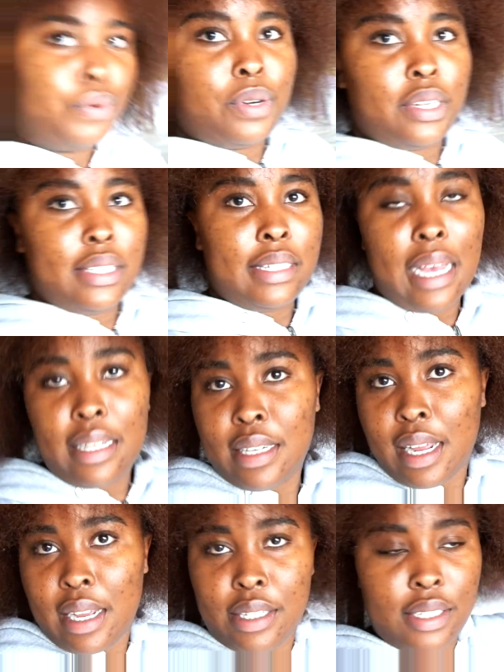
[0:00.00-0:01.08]
on
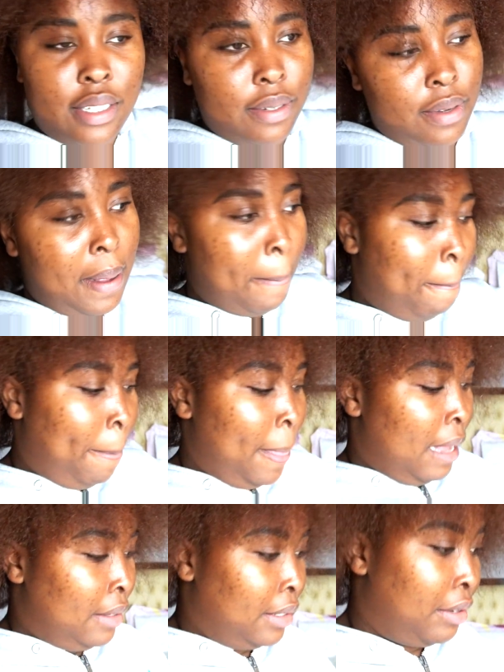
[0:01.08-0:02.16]
Saturday, so
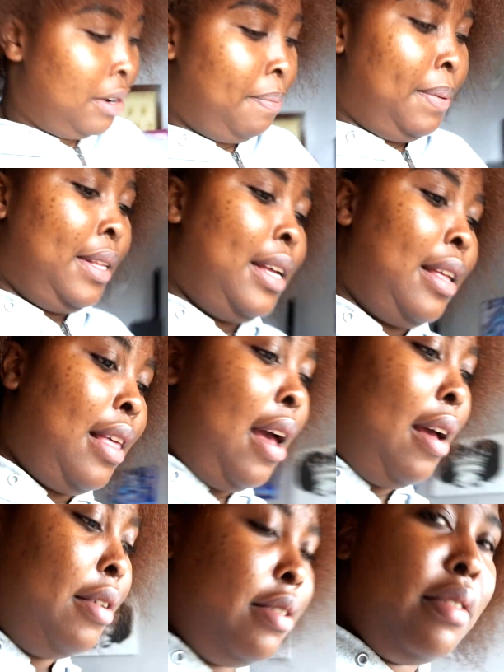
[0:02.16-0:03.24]
it's gonna be like that.